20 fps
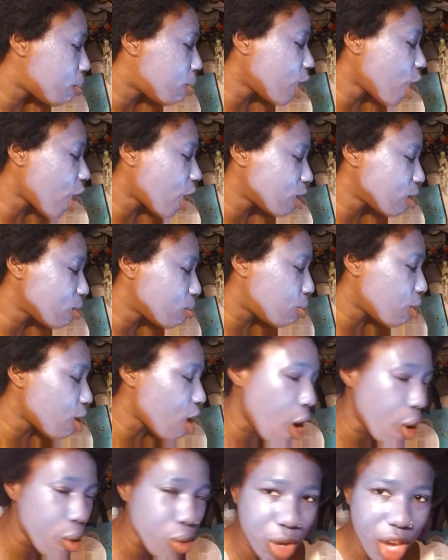bloody
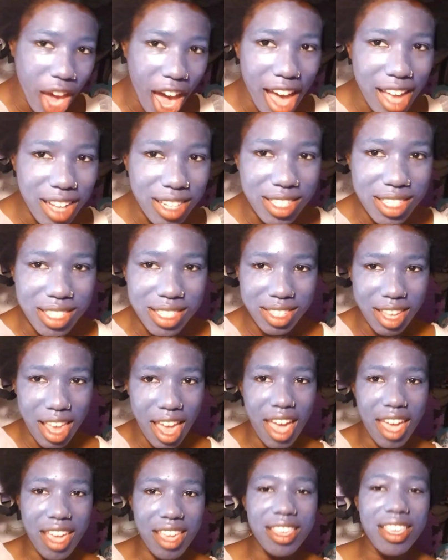bloke had to
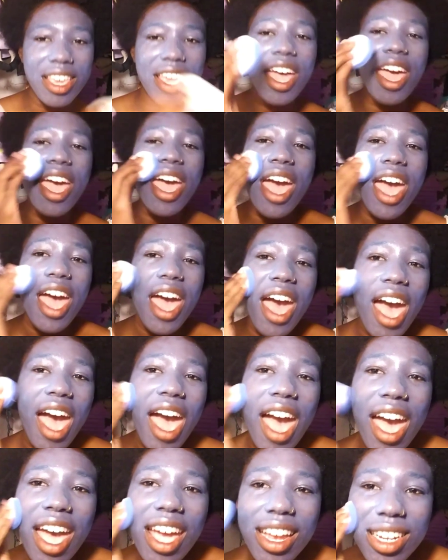say.
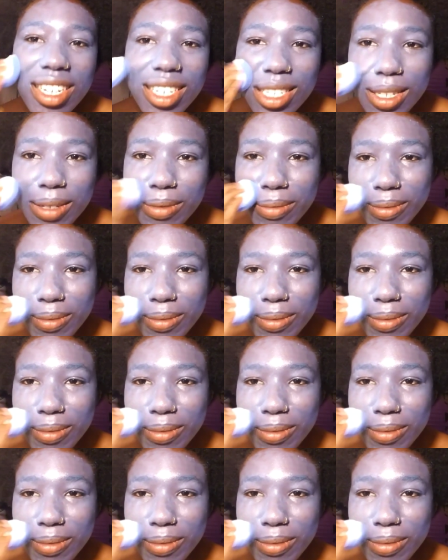And